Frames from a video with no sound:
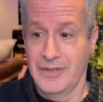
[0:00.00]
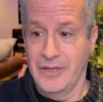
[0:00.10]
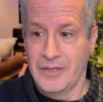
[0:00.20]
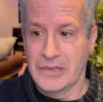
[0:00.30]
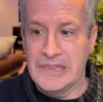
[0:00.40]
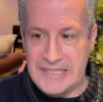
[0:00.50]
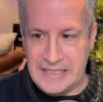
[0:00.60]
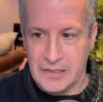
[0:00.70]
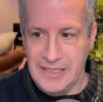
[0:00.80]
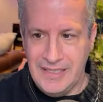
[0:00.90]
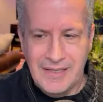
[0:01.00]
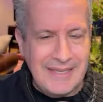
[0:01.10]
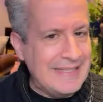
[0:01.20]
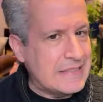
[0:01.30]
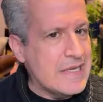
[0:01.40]
Legally,
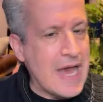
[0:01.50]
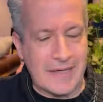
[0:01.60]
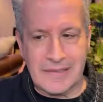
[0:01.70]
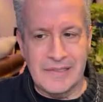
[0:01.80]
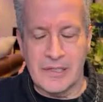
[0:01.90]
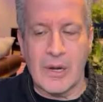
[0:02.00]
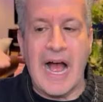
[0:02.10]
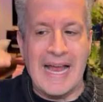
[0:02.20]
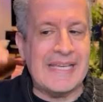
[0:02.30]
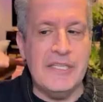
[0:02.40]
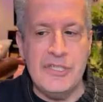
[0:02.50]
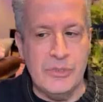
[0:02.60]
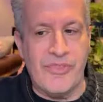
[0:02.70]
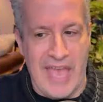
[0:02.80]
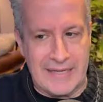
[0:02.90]
it's not clear I can do
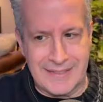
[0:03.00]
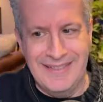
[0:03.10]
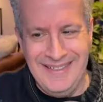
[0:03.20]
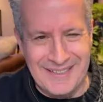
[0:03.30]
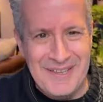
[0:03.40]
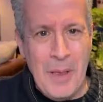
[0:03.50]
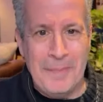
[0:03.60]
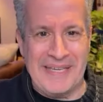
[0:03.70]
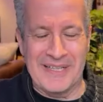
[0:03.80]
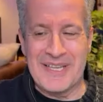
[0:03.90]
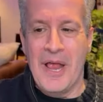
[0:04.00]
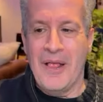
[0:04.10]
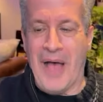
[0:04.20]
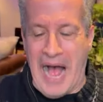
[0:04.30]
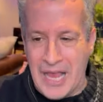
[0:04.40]
that because
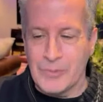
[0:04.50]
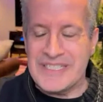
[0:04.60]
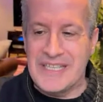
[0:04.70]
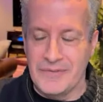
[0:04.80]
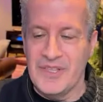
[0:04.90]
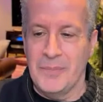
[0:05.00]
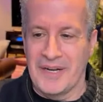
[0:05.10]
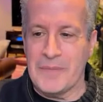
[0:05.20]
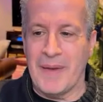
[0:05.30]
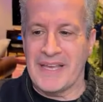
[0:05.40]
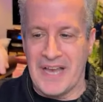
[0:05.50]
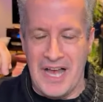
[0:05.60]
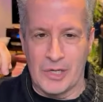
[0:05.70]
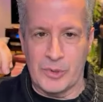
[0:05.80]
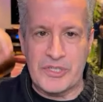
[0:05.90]
I was given the money by
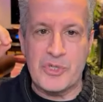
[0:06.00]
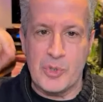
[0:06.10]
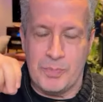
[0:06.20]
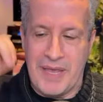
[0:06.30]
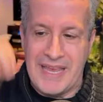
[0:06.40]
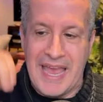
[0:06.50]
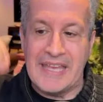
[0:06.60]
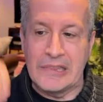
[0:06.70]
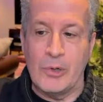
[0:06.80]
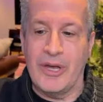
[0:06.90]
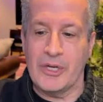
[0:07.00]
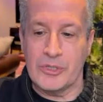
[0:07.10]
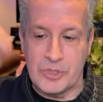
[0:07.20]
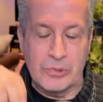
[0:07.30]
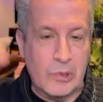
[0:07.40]
Congress to pay a lawyer
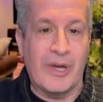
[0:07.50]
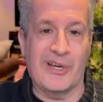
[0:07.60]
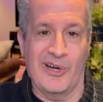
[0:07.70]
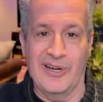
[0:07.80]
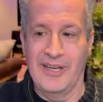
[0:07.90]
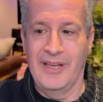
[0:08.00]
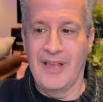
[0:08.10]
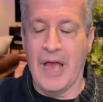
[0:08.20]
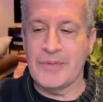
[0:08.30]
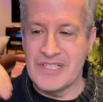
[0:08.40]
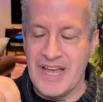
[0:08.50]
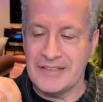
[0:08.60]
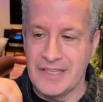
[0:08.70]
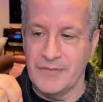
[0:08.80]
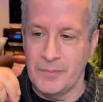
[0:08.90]
to lawyer. I was not
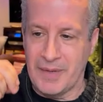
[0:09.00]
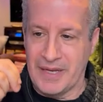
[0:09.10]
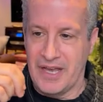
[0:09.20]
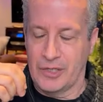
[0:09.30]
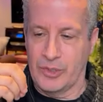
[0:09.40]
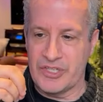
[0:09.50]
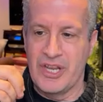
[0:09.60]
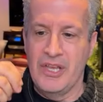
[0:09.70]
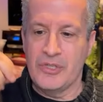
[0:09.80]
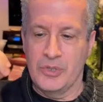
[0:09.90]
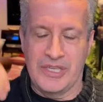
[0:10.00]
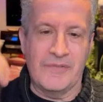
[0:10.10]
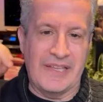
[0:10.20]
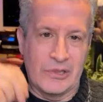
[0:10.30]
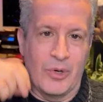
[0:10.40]
given by Congress to give
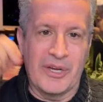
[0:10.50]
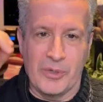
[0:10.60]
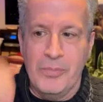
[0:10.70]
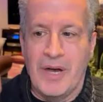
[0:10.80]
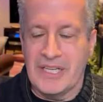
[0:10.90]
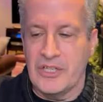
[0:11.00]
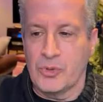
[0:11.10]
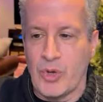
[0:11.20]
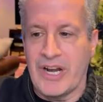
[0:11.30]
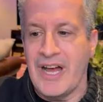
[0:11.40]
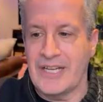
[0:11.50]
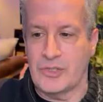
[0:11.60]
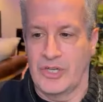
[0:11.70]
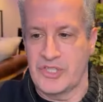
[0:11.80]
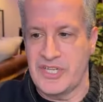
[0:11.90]
a lawyer money to run a hot
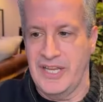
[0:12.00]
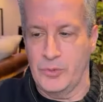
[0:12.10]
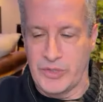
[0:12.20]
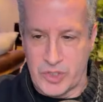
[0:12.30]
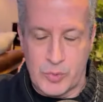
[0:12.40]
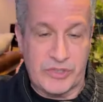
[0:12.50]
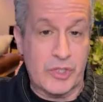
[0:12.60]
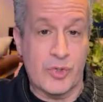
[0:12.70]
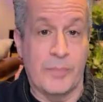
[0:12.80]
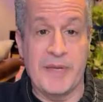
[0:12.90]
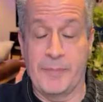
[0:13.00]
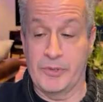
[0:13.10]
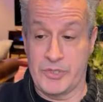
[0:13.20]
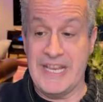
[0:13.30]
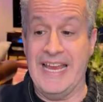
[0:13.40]
dog stand, which is what the Trump people are
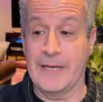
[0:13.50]
saying.